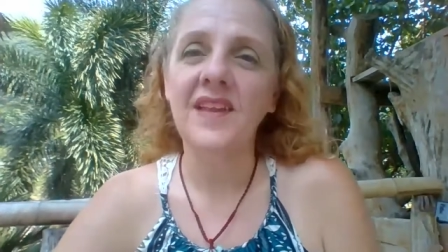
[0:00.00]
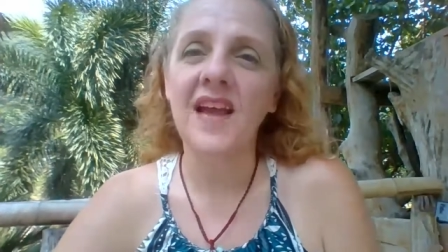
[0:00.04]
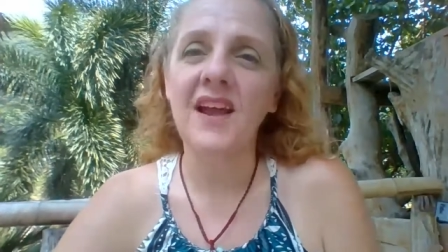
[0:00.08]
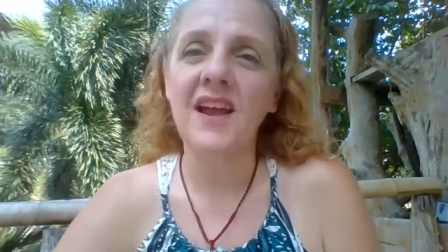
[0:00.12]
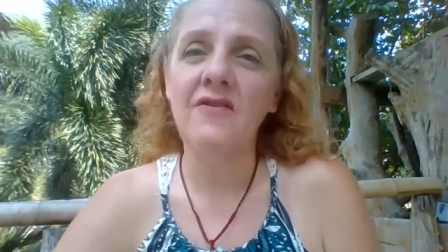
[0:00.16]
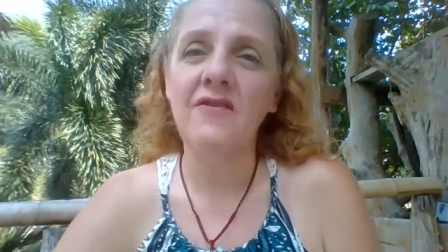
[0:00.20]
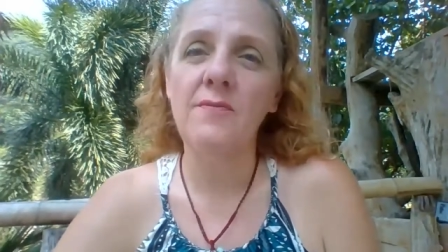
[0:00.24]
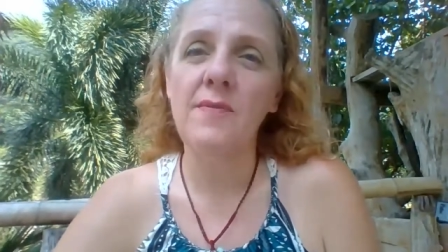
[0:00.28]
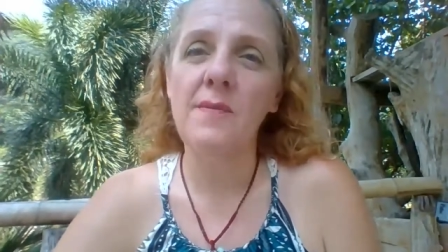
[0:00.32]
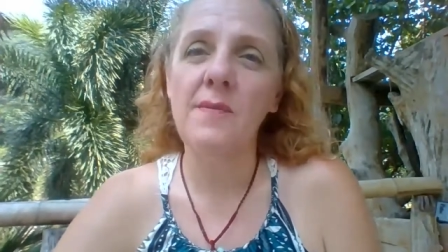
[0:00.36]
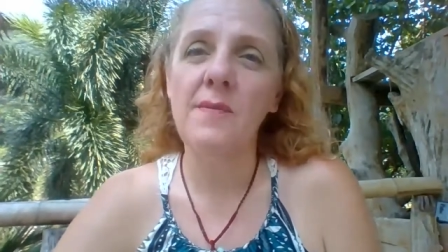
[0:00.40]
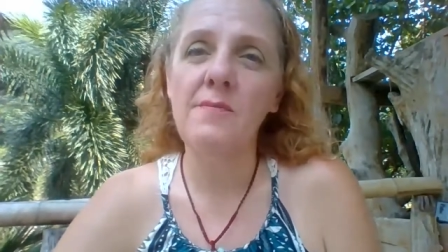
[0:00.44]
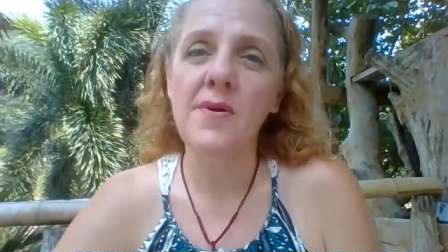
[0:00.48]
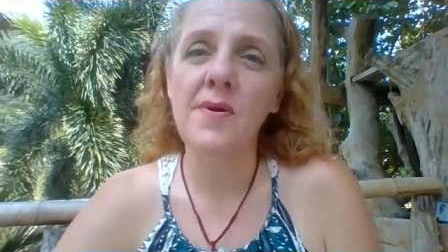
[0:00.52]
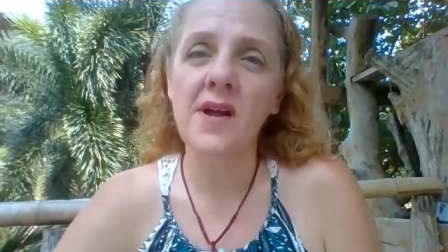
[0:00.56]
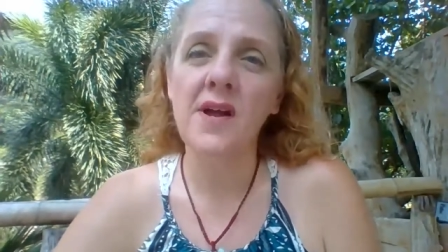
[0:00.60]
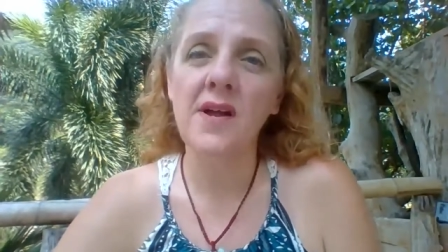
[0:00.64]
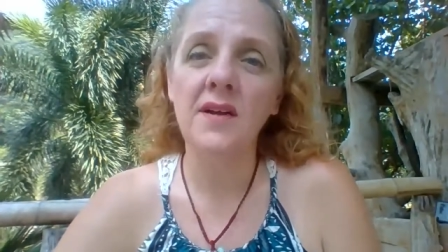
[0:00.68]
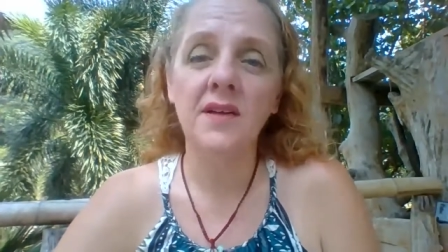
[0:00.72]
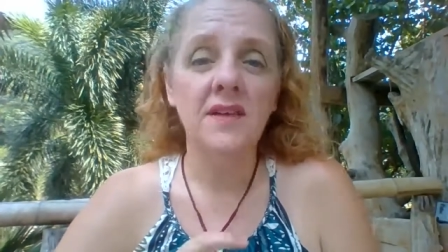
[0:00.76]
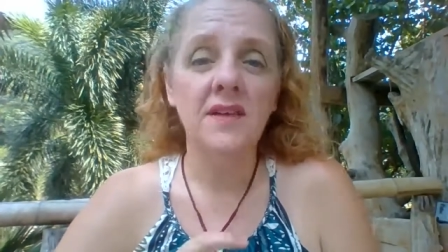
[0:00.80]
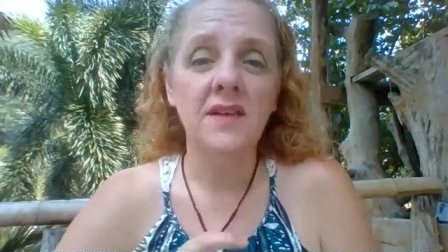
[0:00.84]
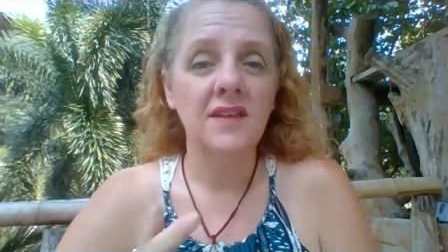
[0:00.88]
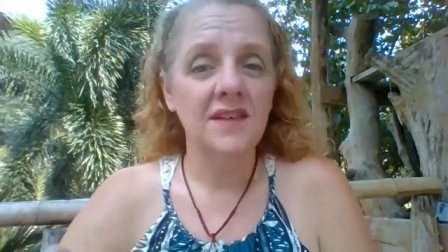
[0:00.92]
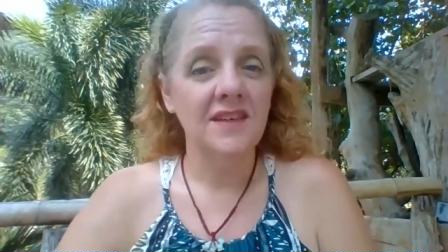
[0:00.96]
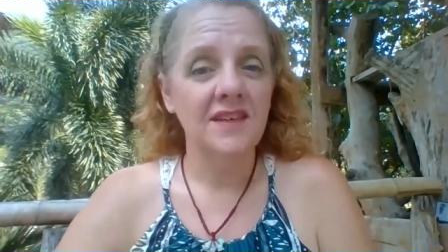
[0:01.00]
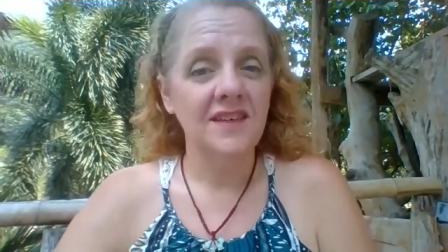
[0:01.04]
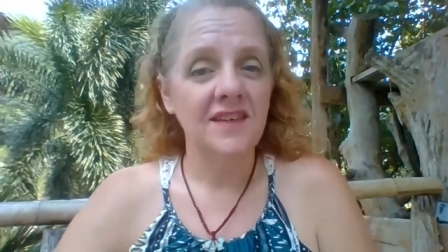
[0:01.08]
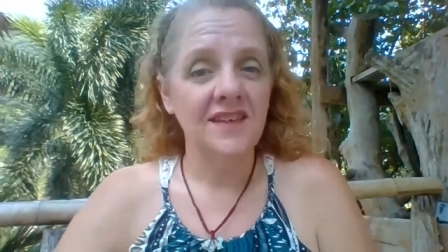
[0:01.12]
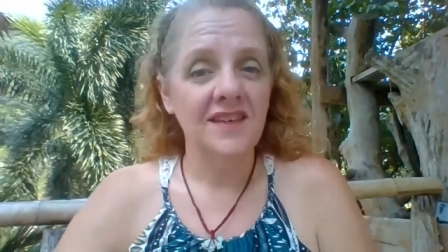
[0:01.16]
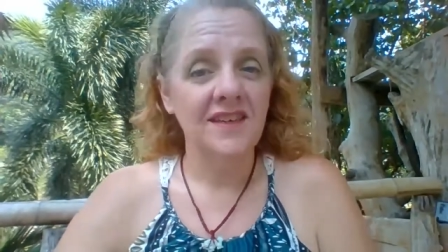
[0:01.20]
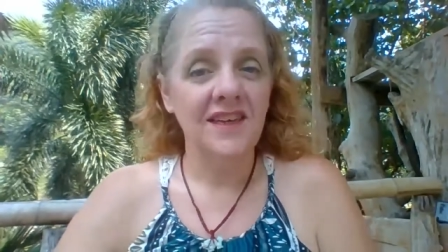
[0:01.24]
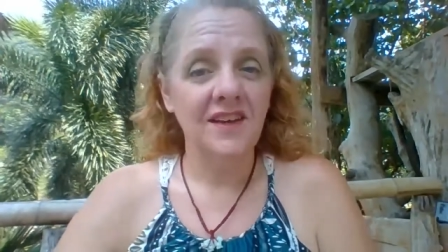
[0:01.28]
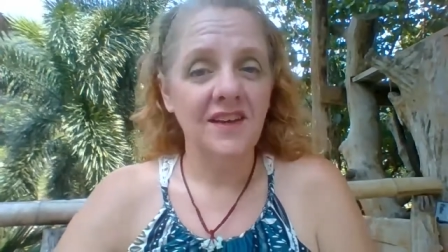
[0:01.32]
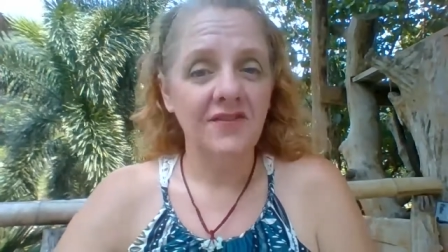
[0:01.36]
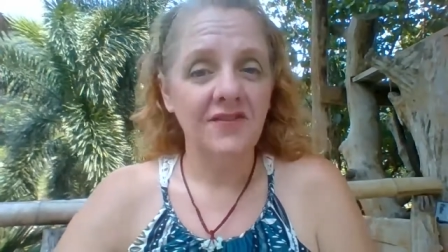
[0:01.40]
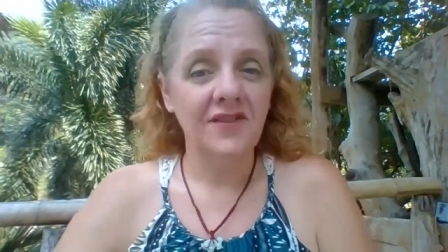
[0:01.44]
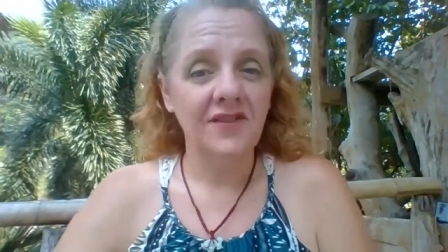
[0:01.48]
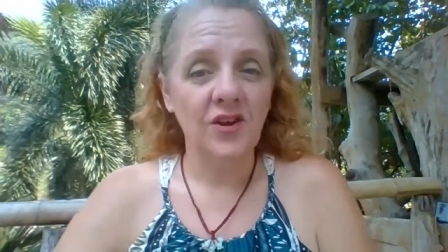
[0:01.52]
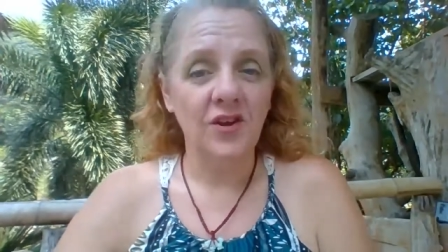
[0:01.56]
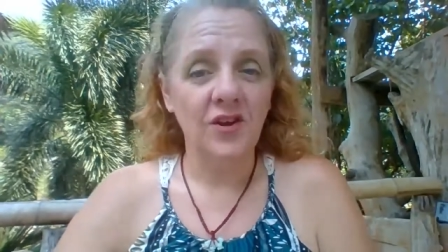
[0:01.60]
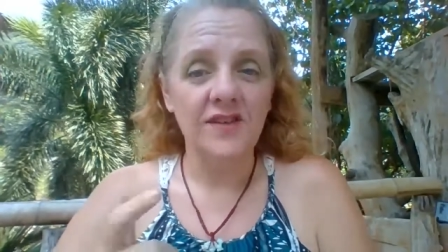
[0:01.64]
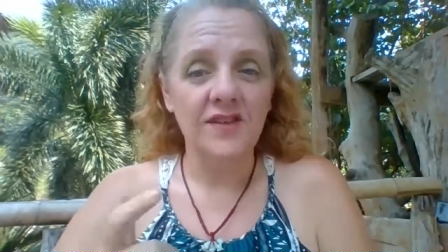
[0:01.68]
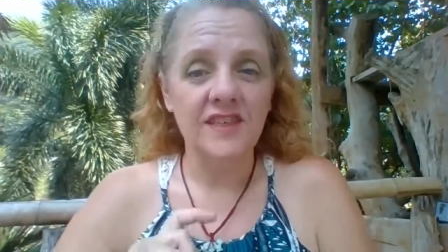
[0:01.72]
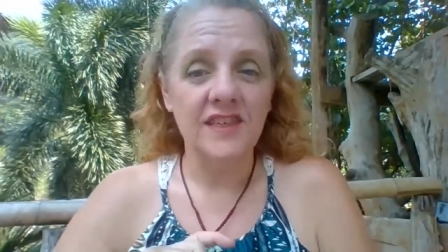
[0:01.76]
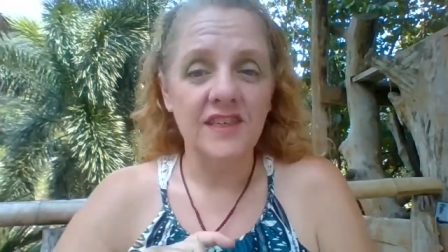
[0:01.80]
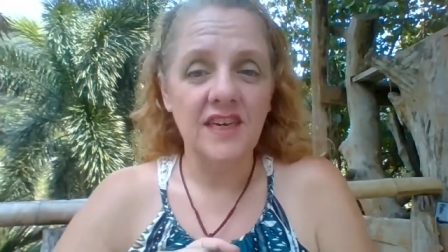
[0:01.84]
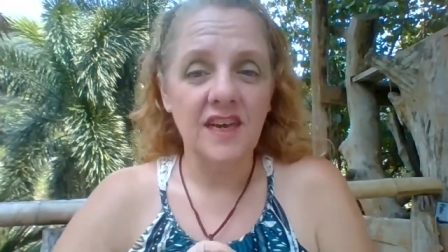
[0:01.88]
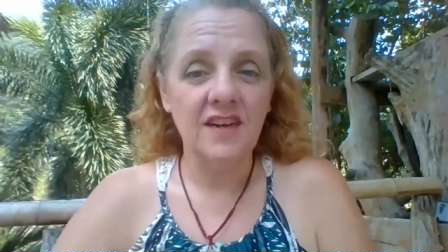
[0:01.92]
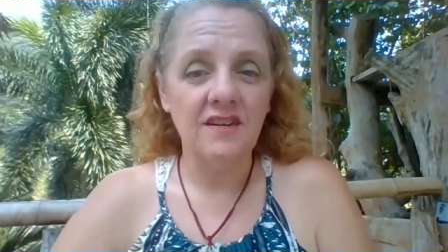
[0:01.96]
And remember, love the
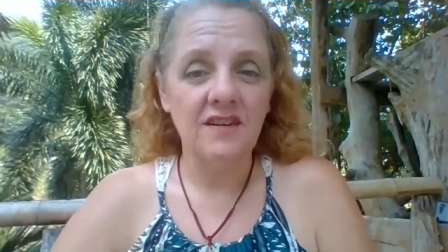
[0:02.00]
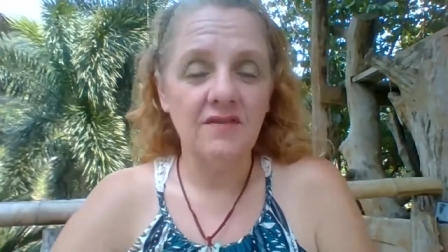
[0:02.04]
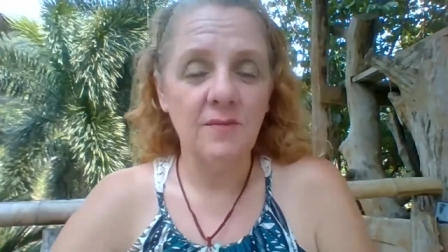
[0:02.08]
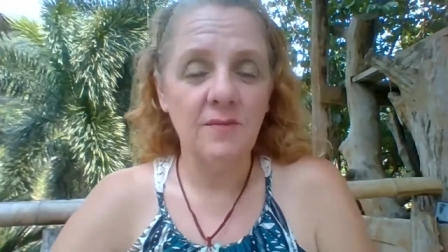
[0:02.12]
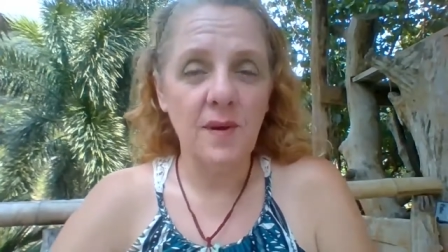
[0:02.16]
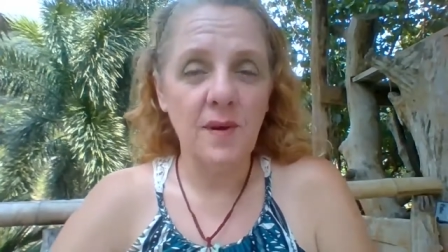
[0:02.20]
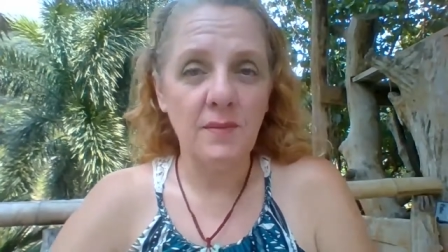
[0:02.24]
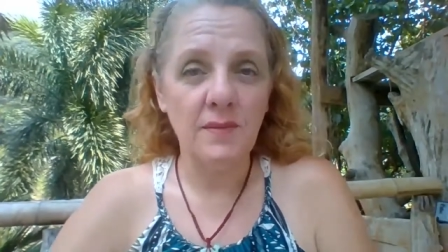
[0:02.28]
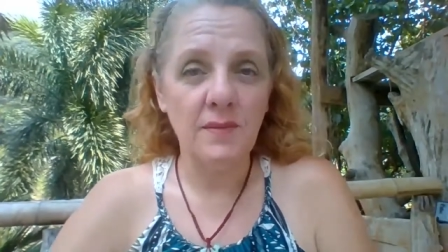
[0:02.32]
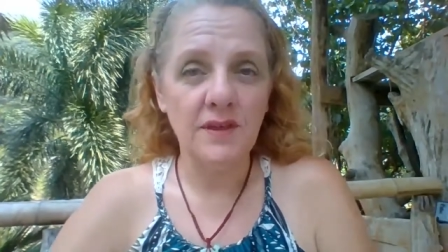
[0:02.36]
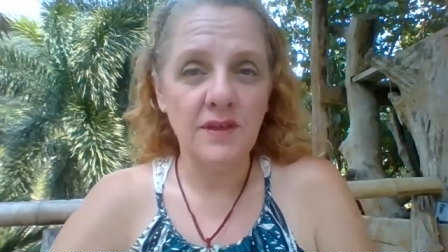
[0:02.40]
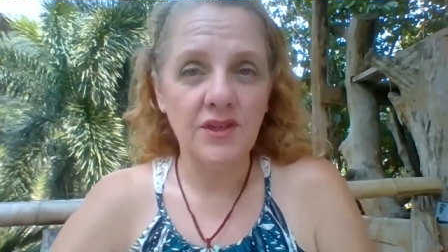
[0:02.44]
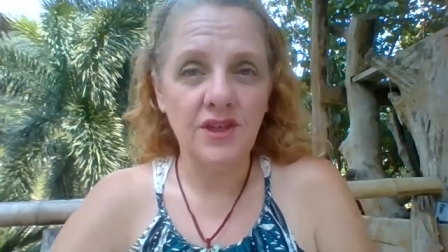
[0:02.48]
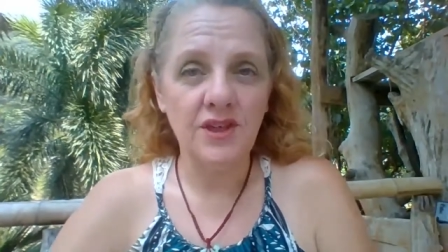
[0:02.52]
content. Remember